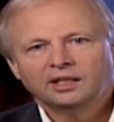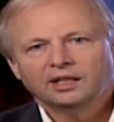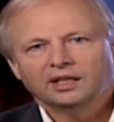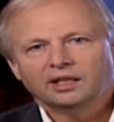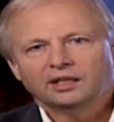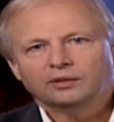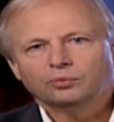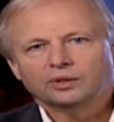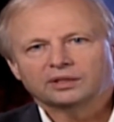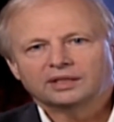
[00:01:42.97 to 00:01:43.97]

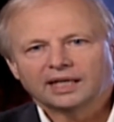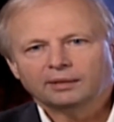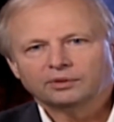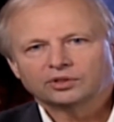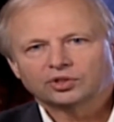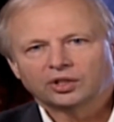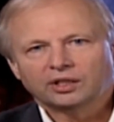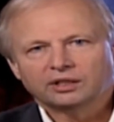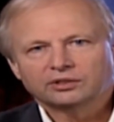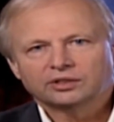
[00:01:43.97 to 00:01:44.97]
with diamond
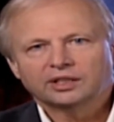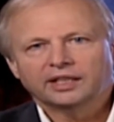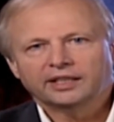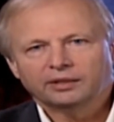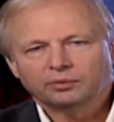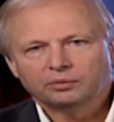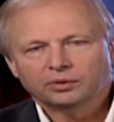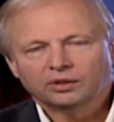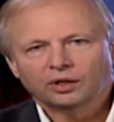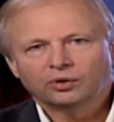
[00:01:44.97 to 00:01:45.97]
saws, and then we
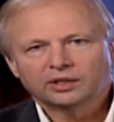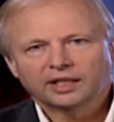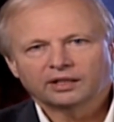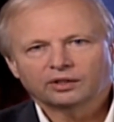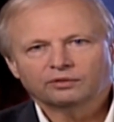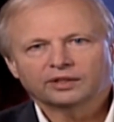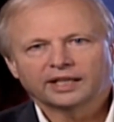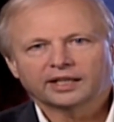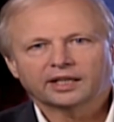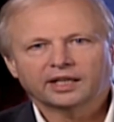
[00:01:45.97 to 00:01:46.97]
will lower down over
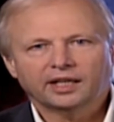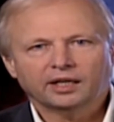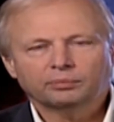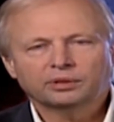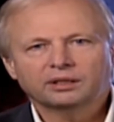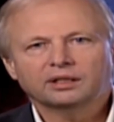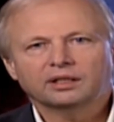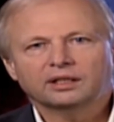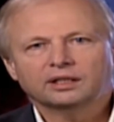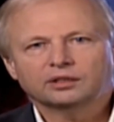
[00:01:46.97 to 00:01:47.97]
that a cap
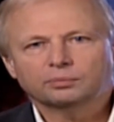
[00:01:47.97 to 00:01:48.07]
to